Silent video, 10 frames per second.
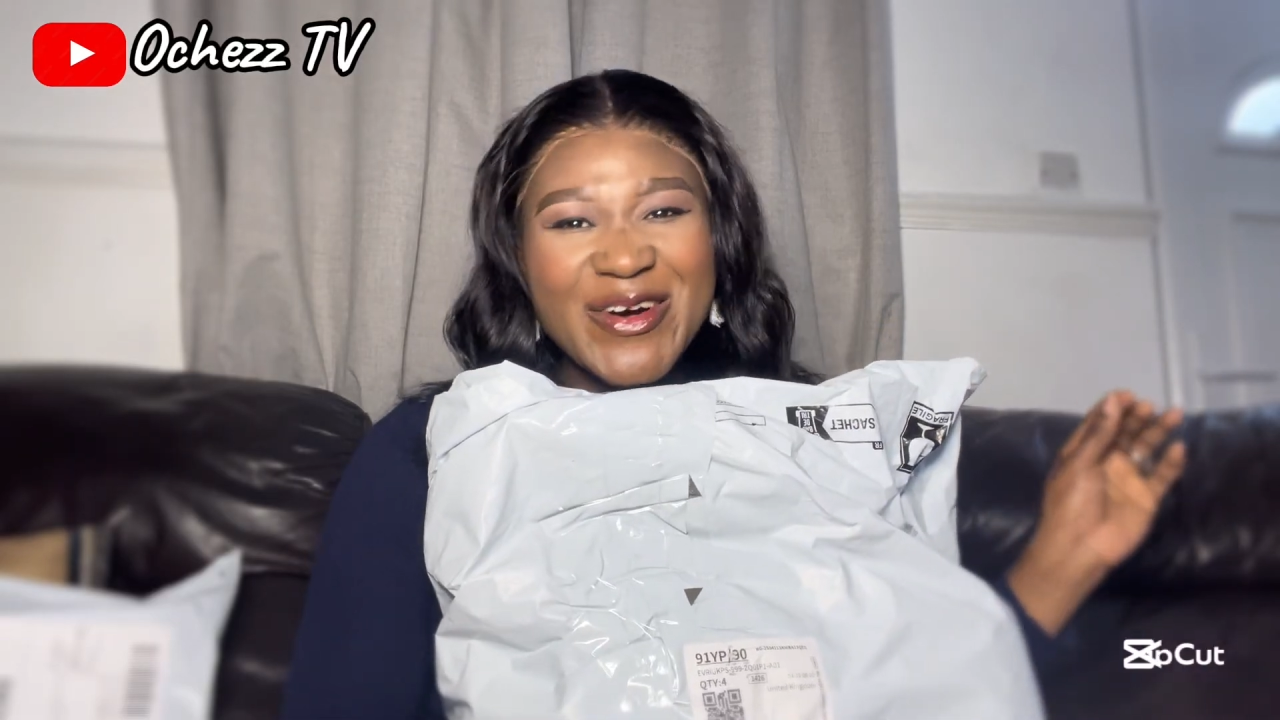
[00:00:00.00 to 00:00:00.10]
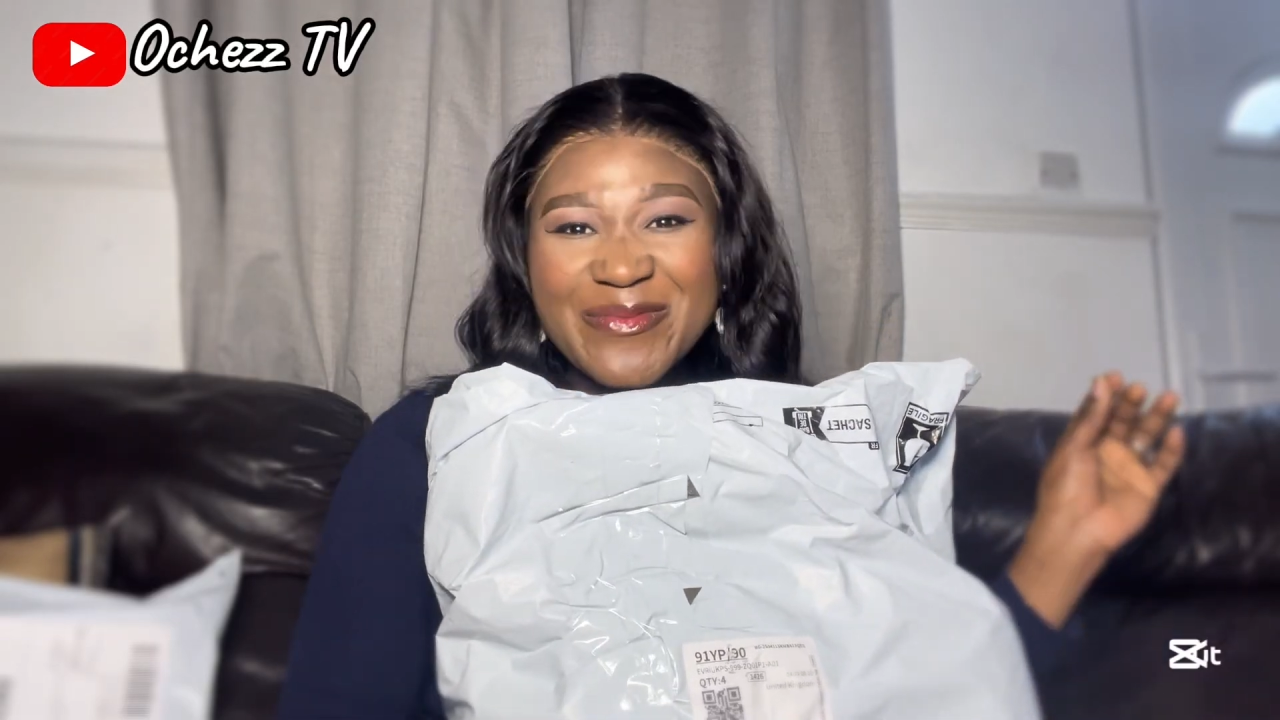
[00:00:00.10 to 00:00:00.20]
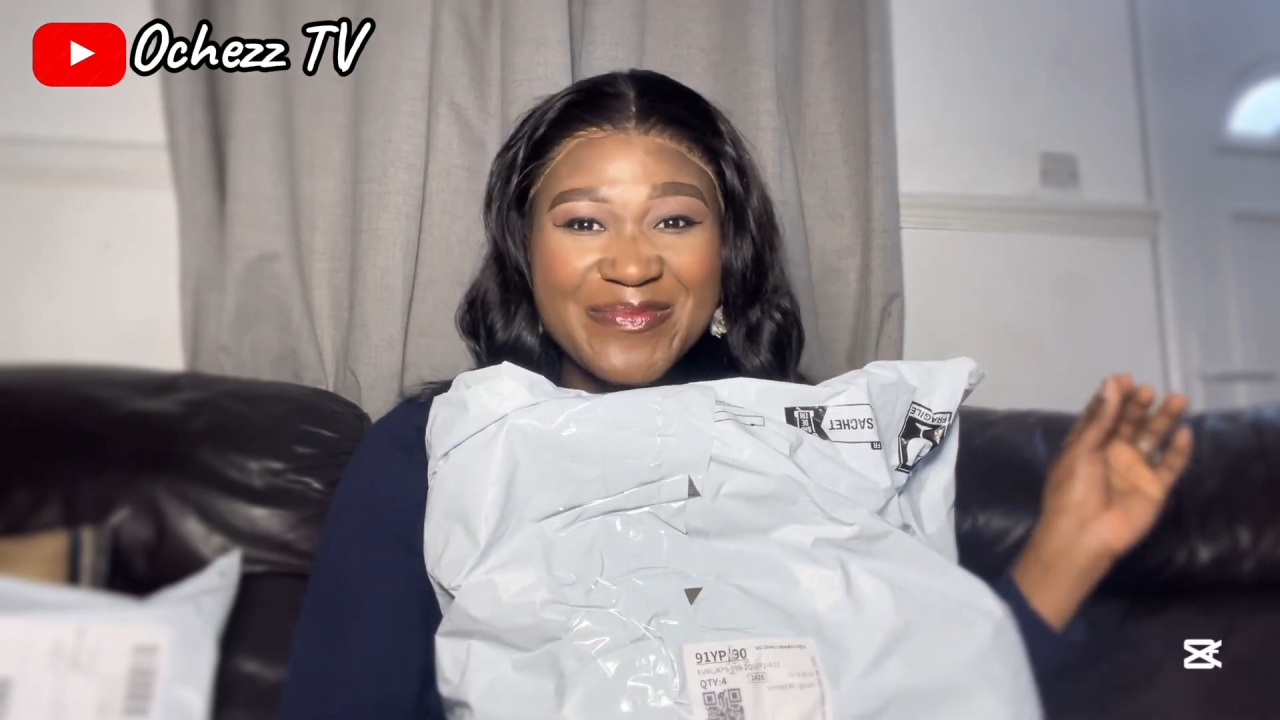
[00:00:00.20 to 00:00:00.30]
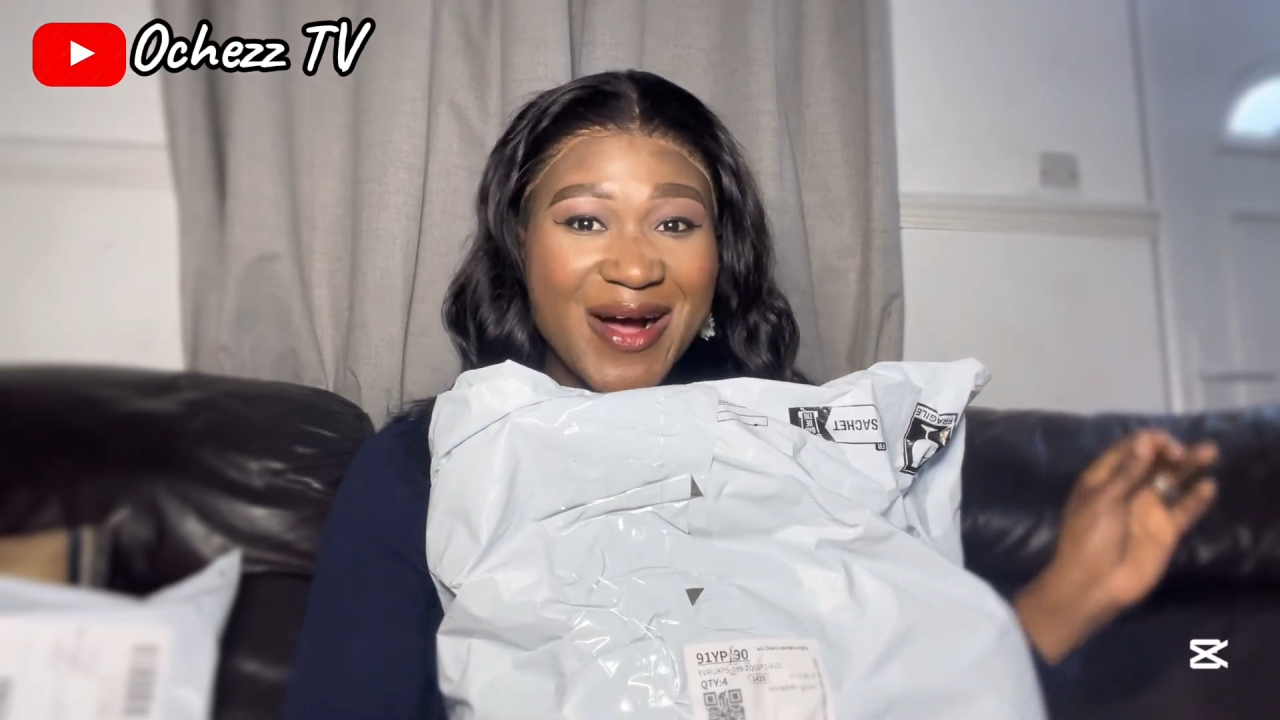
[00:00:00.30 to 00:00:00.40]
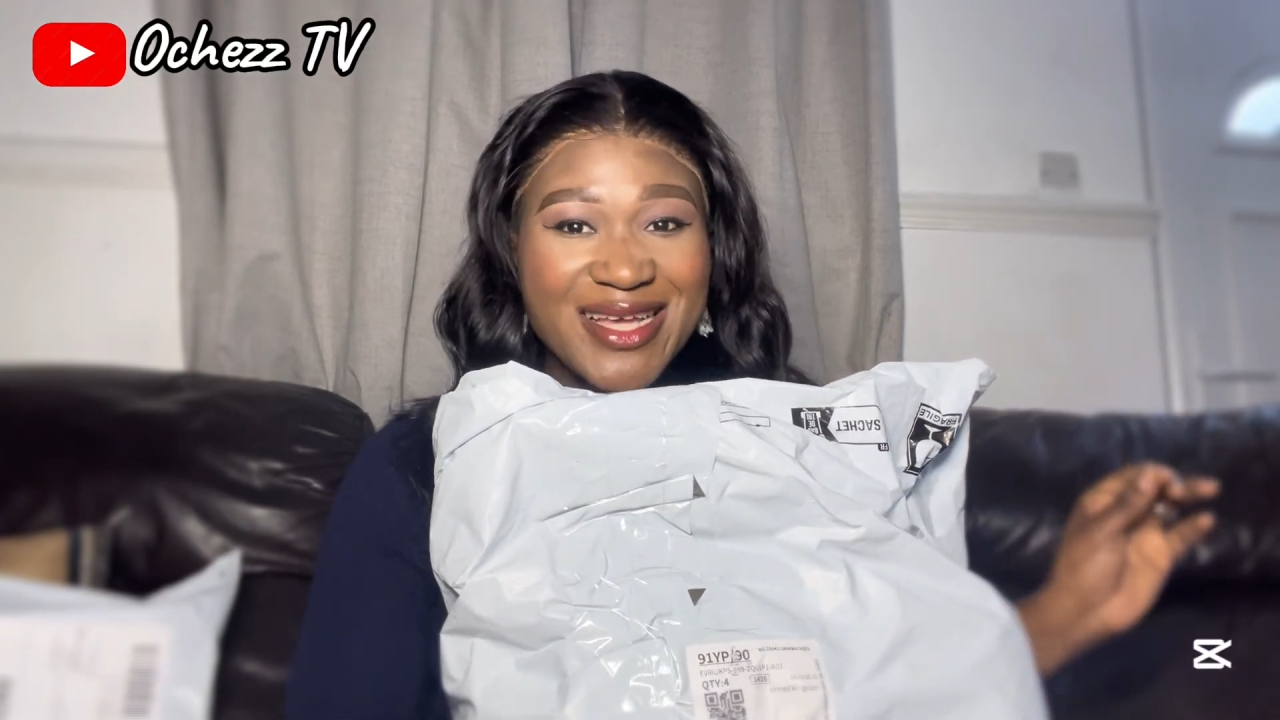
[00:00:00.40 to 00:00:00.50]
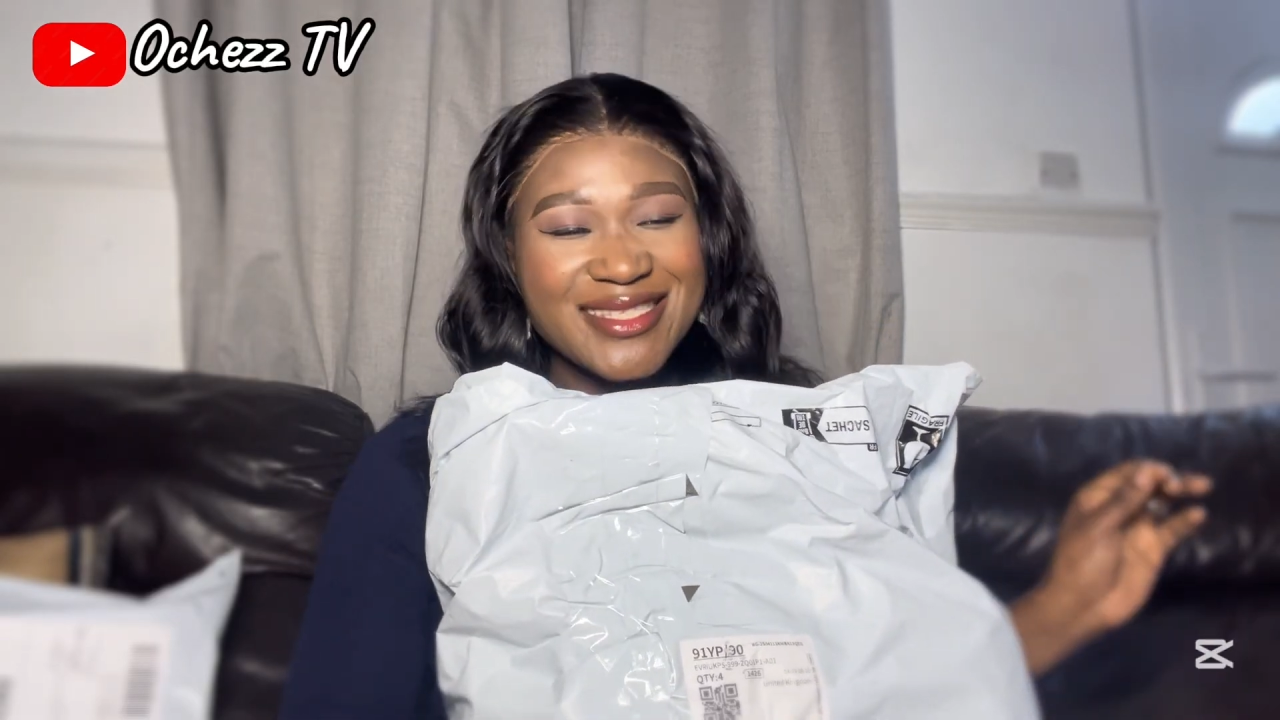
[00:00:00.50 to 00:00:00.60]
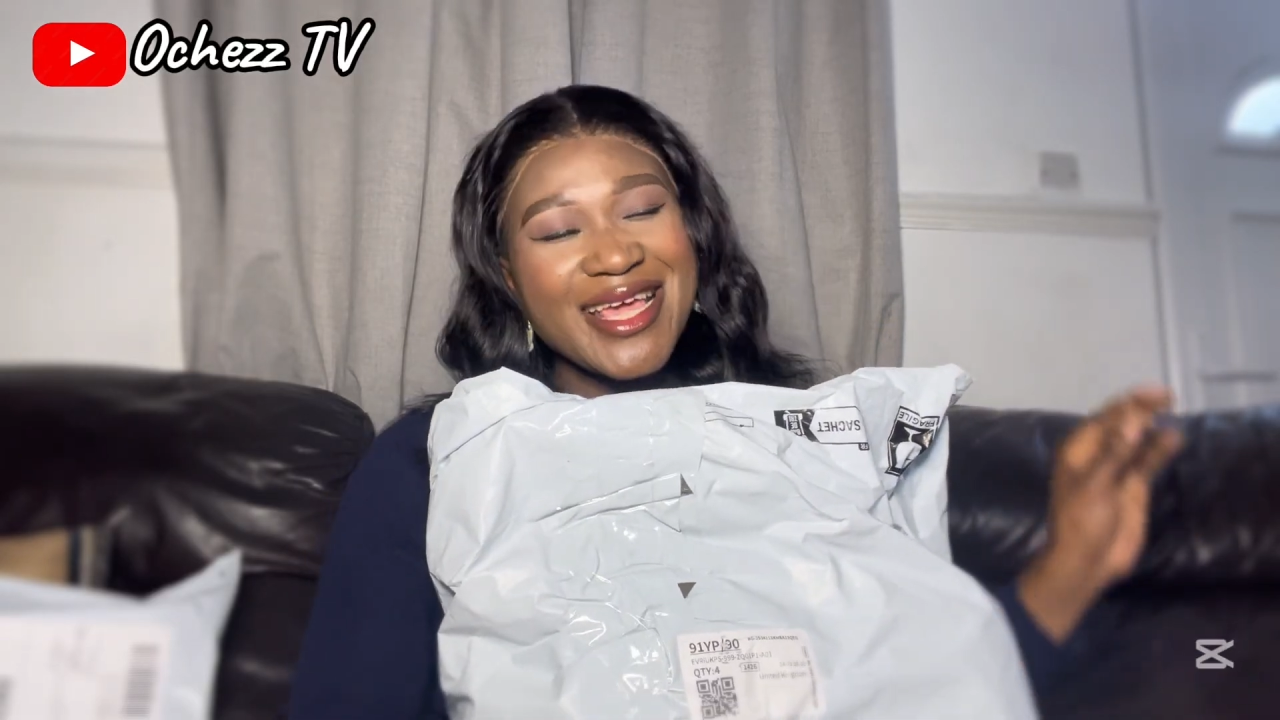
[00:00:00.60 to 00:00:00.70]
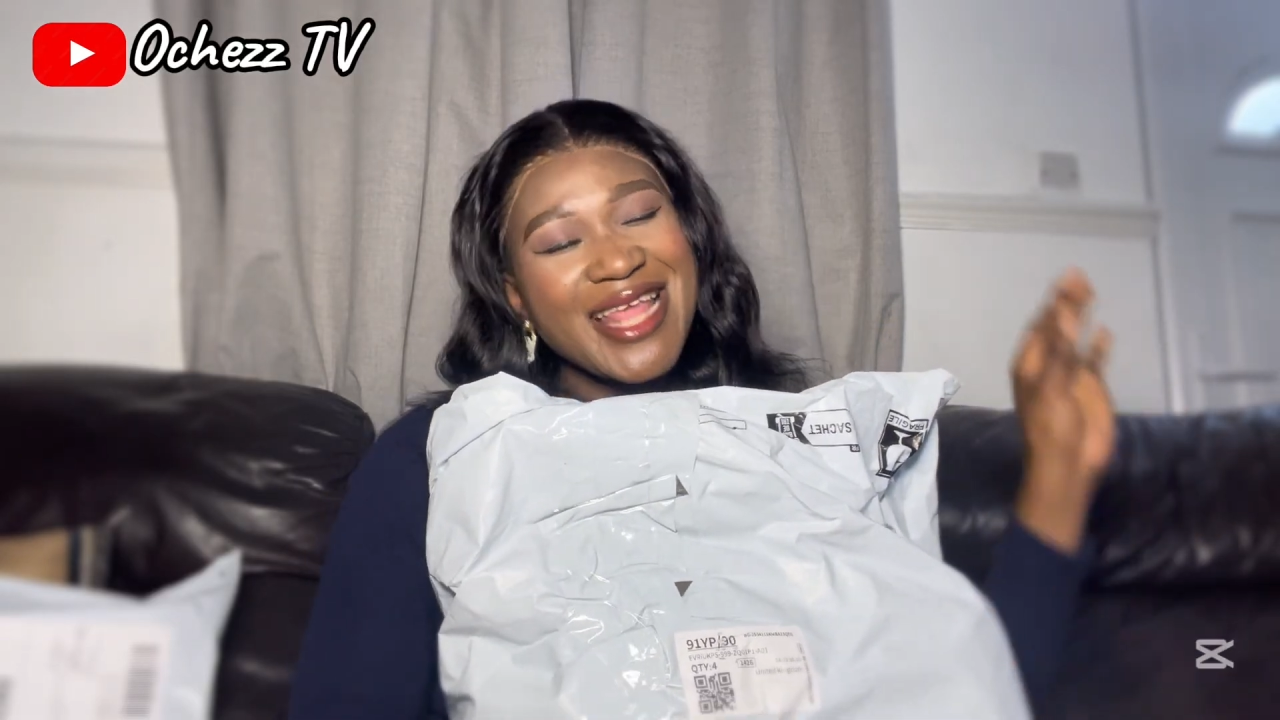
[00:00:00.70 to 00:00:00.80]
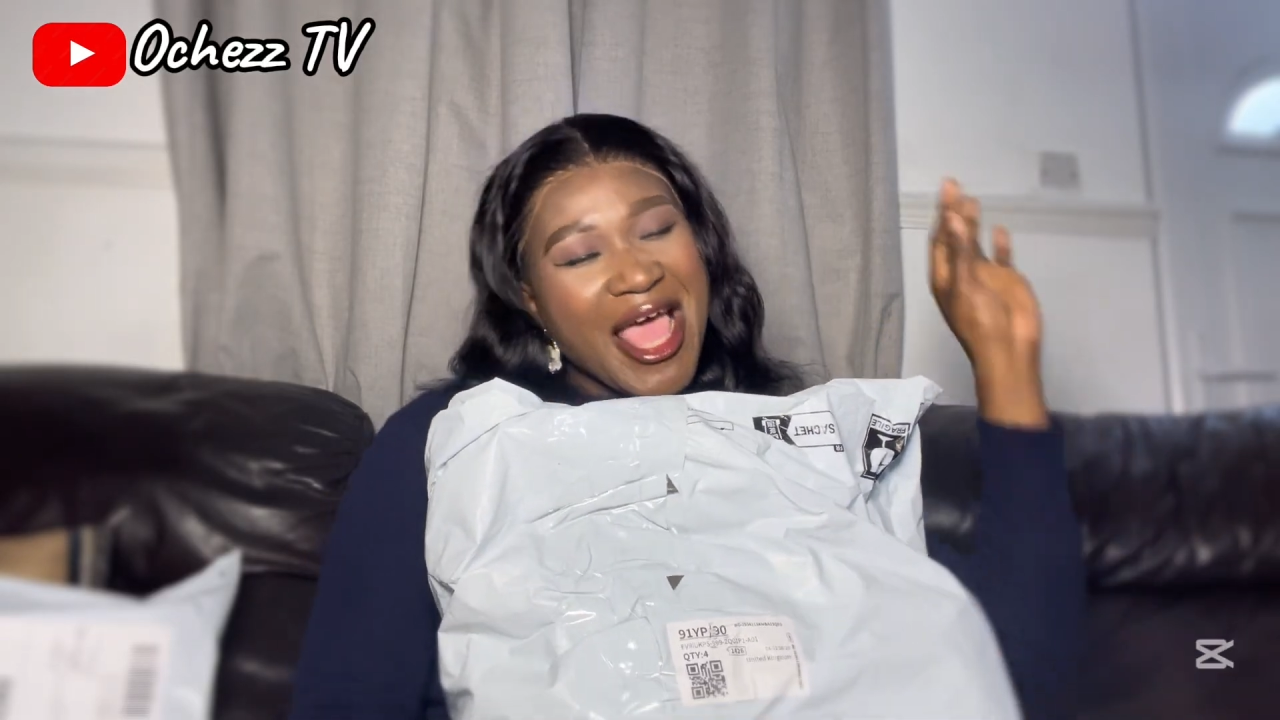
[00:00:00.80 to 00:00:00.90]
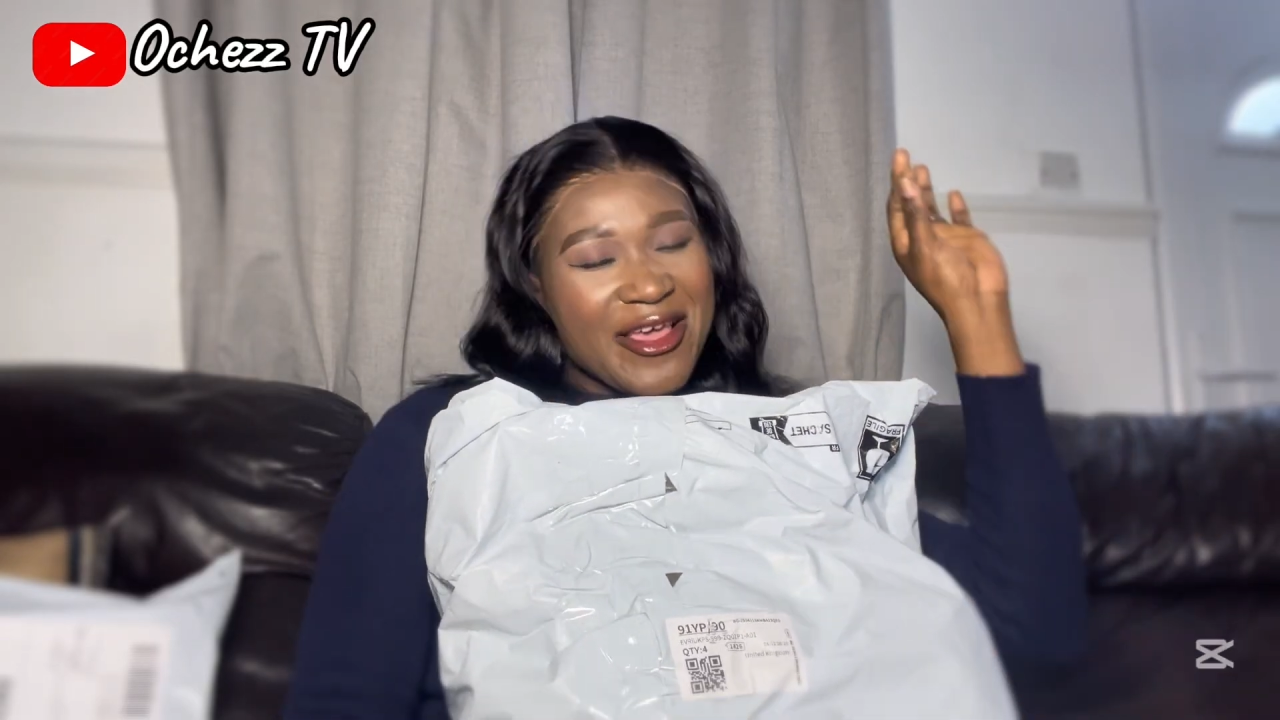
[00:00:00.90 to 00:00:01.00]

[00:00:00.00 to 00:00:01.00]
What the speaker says: unboxing